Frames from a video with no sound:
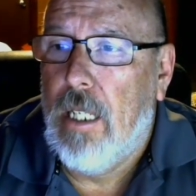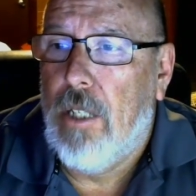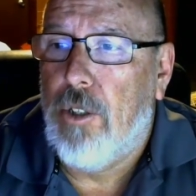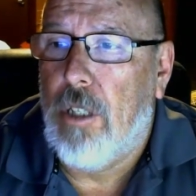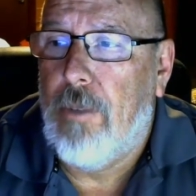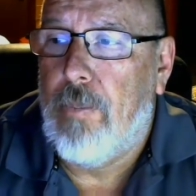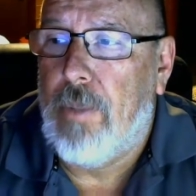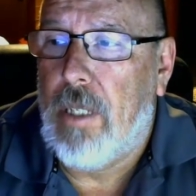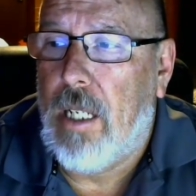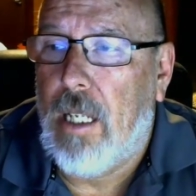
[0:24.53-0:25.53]
So I'm
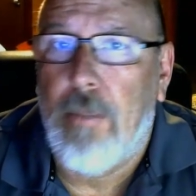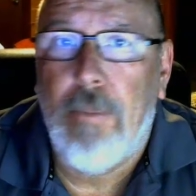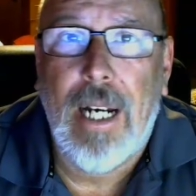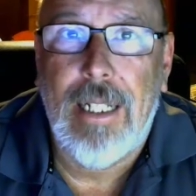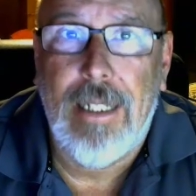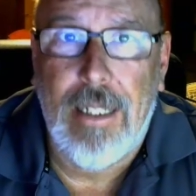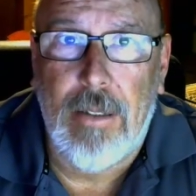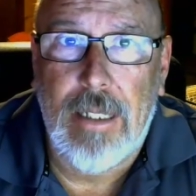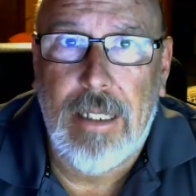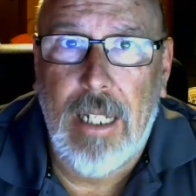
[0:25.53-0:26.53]
hoping by
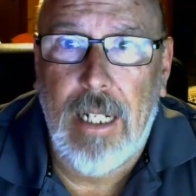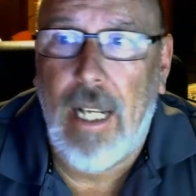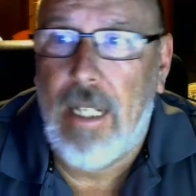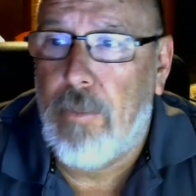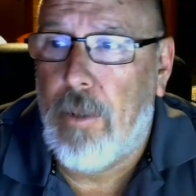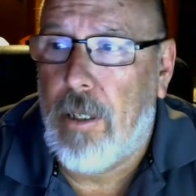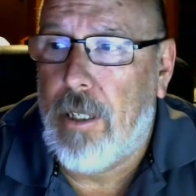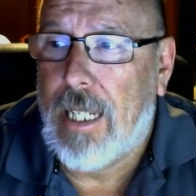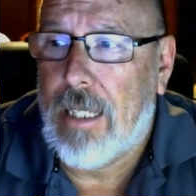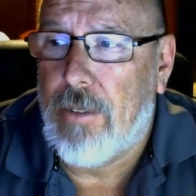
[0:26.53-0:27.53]
this Sunday, tomorrow,
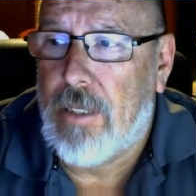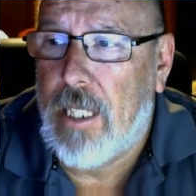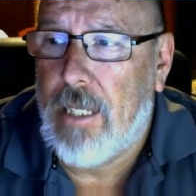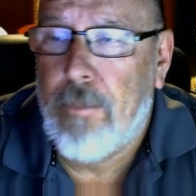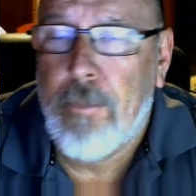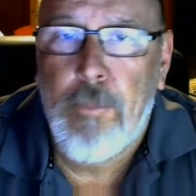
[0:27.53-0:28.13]
you get those in.